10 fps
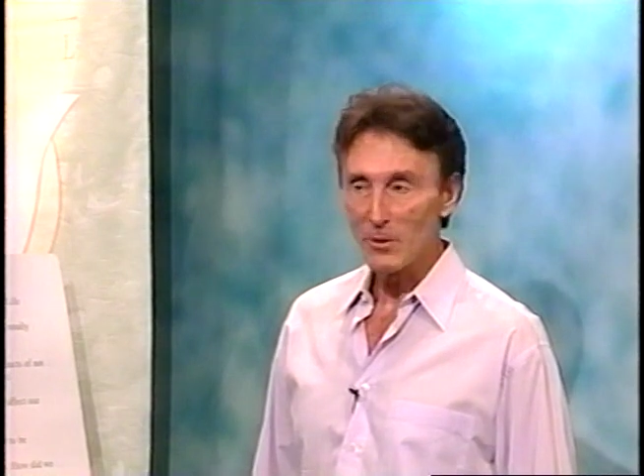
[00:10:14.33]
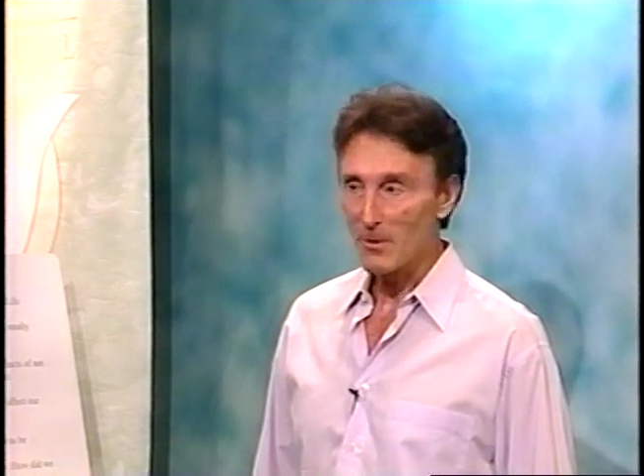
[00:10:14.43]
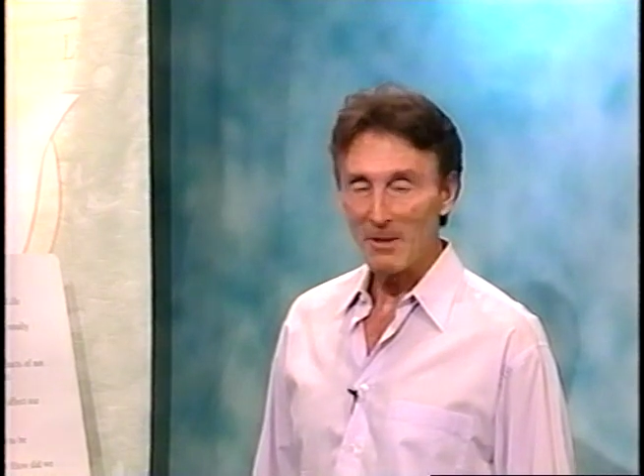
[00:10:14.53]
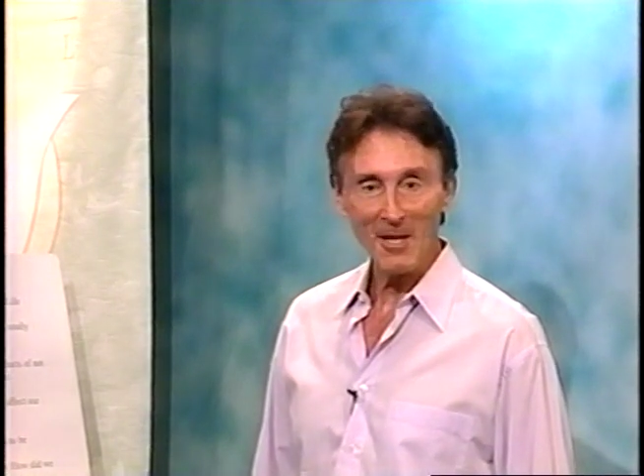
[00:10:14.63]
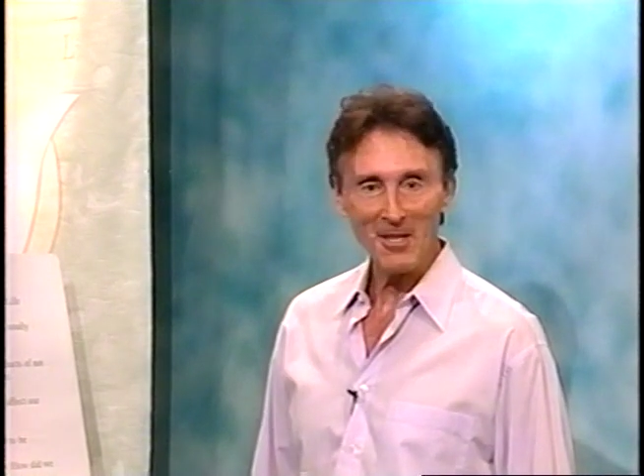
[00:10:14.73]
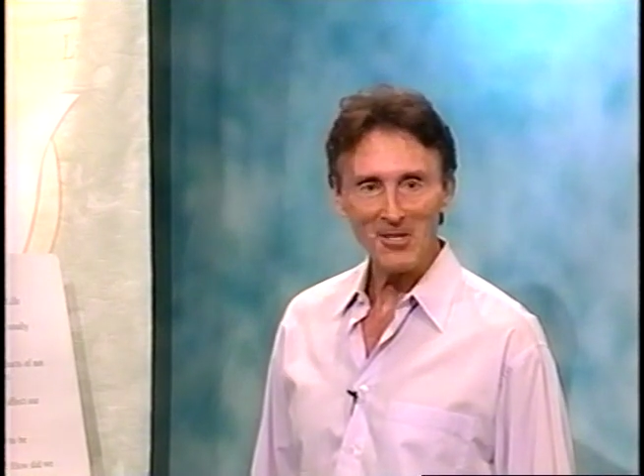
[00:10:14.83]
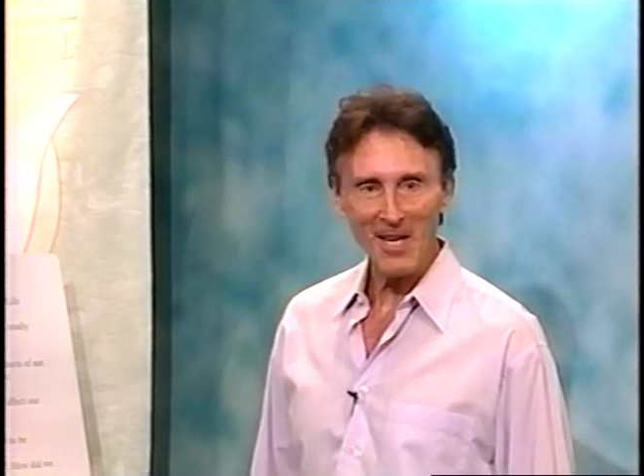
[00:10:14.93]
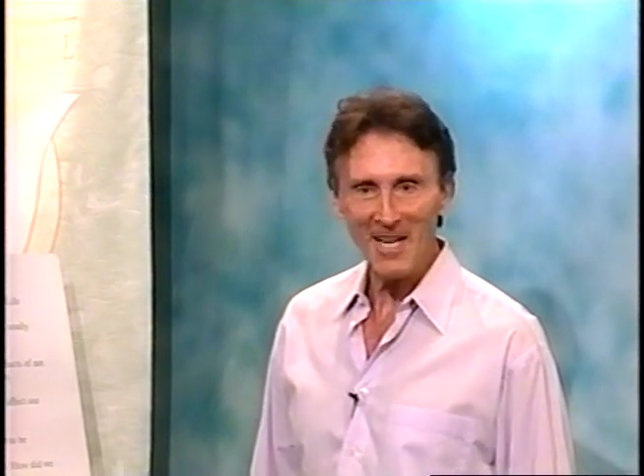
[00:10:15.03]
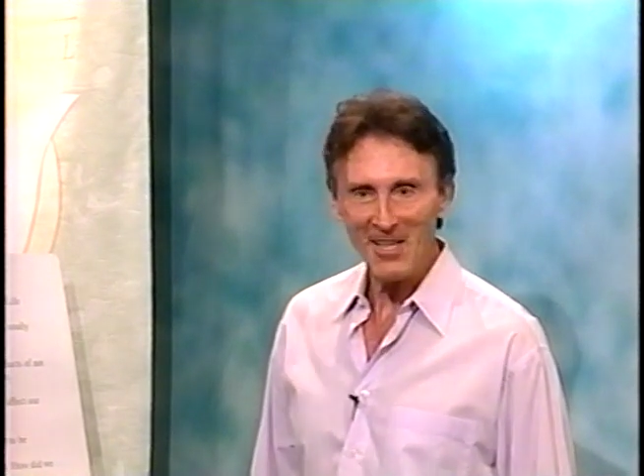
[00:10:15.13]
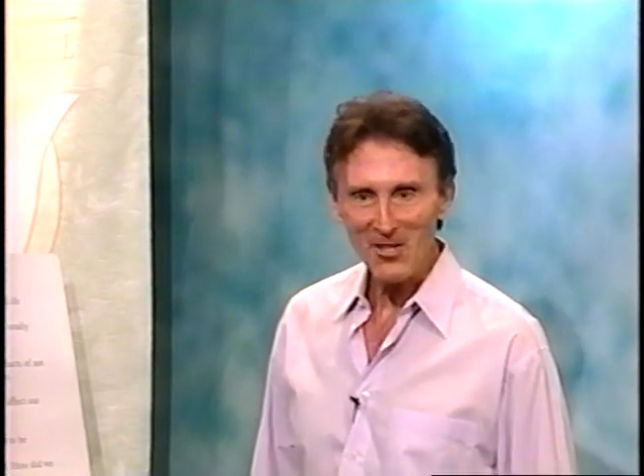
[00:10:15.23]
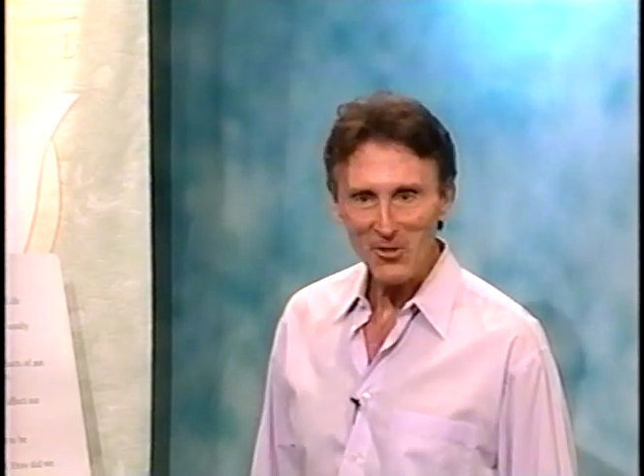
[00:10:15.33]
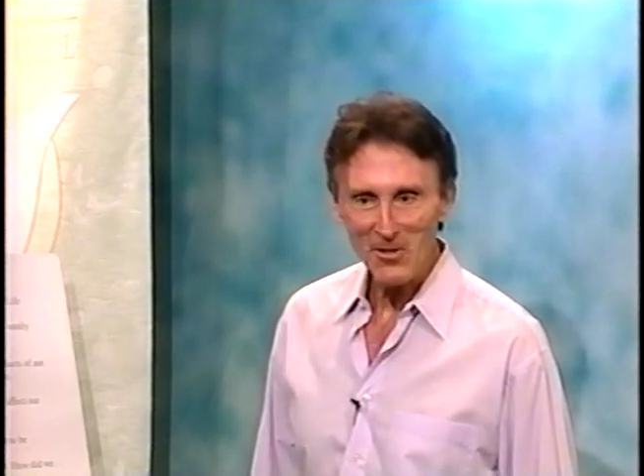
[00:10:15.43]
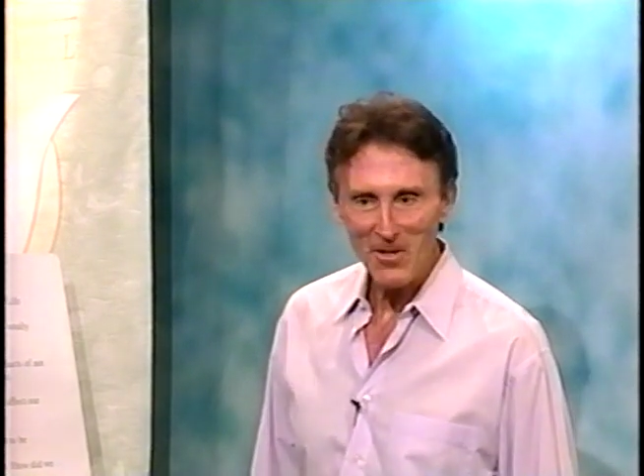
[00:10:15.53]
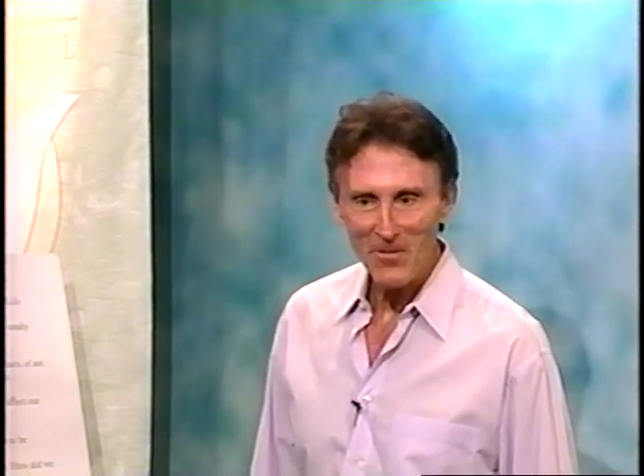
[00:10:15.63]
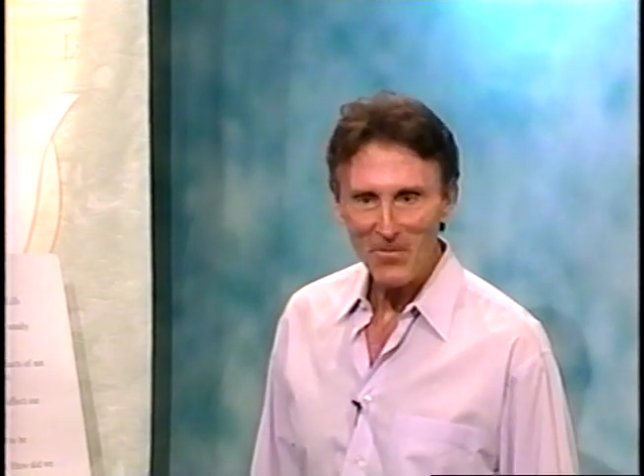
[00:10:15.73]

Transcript: going to be a lot of silence,